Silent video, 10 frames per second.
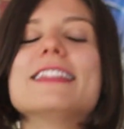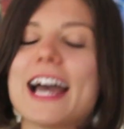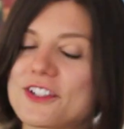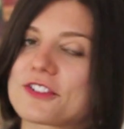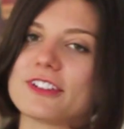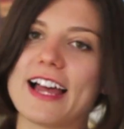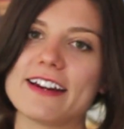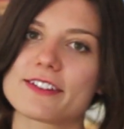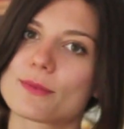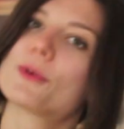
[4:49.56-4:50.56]
Natural
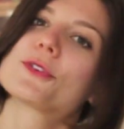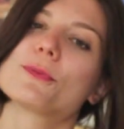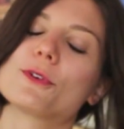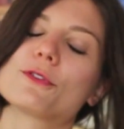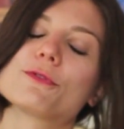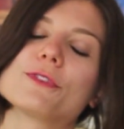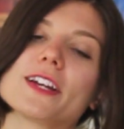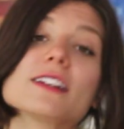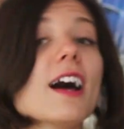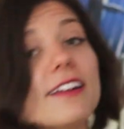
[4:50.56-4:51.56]
light is the most important
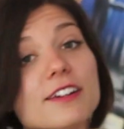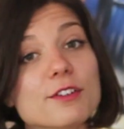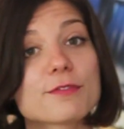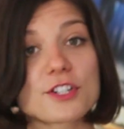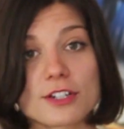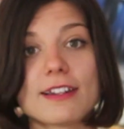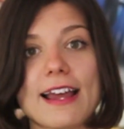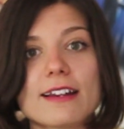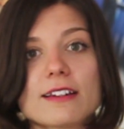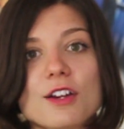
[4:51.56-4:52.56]
thing, not an artificial
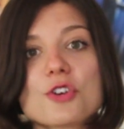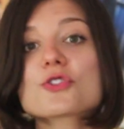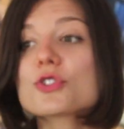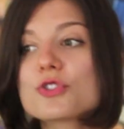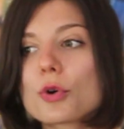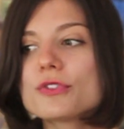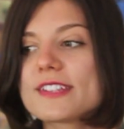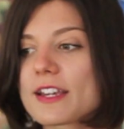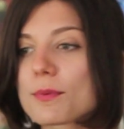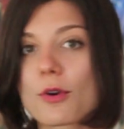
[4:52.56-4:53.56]
light. So don't
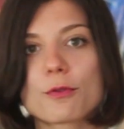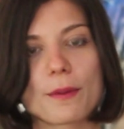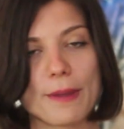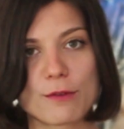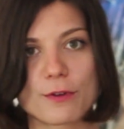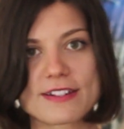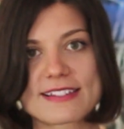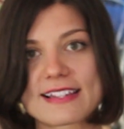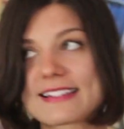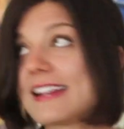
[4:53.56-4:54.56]
take a profile pic, for
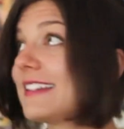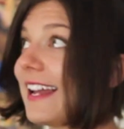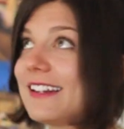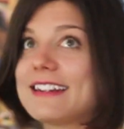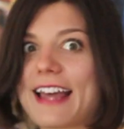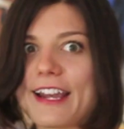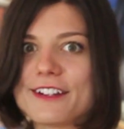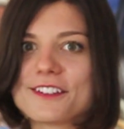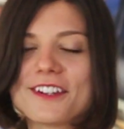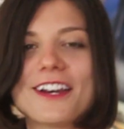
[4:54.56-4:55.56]
instance, at 10 at
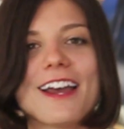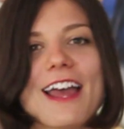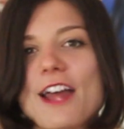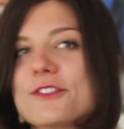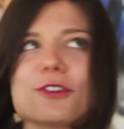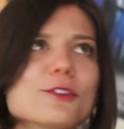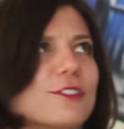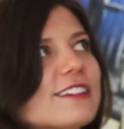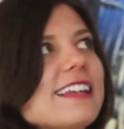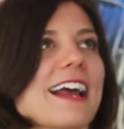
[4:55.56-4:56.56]
night and turn
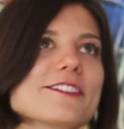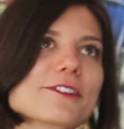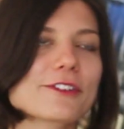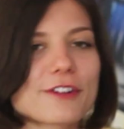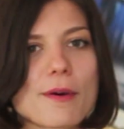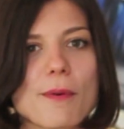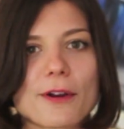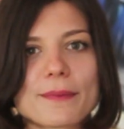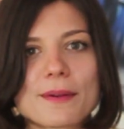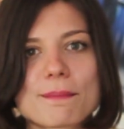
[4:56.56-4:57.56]
all the lights on in the
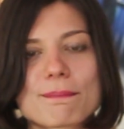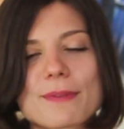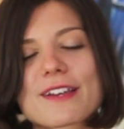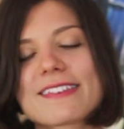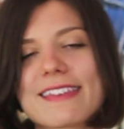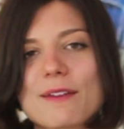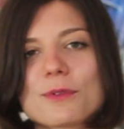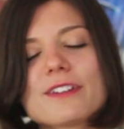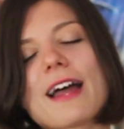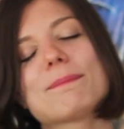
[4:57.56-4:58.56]
apartment, because
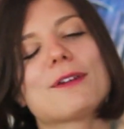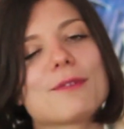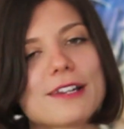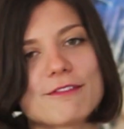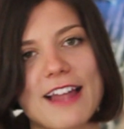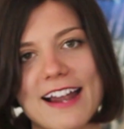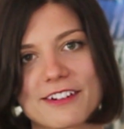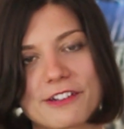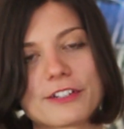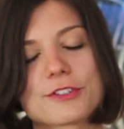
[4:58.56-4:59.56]
that will not be really
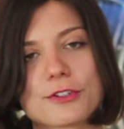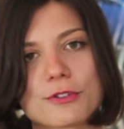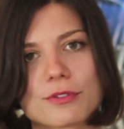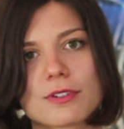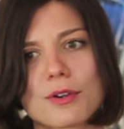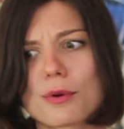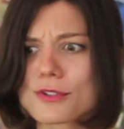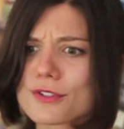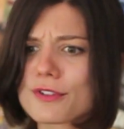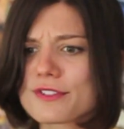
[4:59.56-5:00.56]
flattering to you.
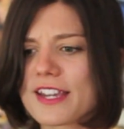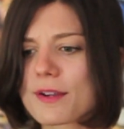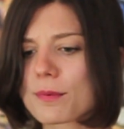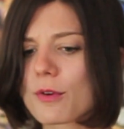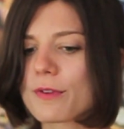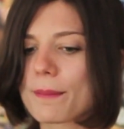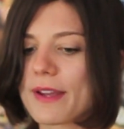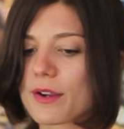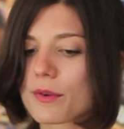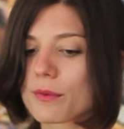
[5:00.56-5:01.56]
Also, don't take a profile
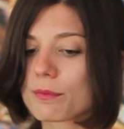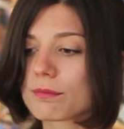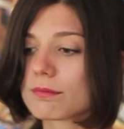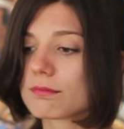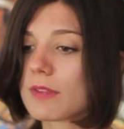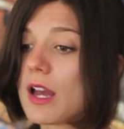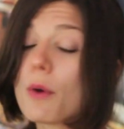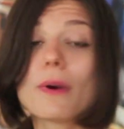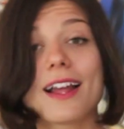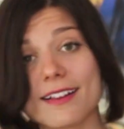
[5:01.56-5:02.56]
pic
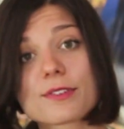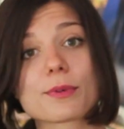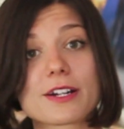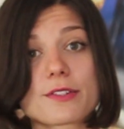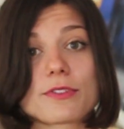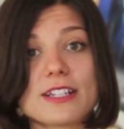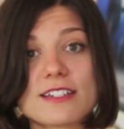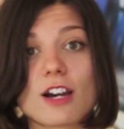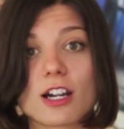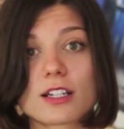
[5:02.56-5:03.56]
where else where it's really
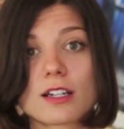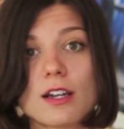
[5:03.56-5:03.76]
dark.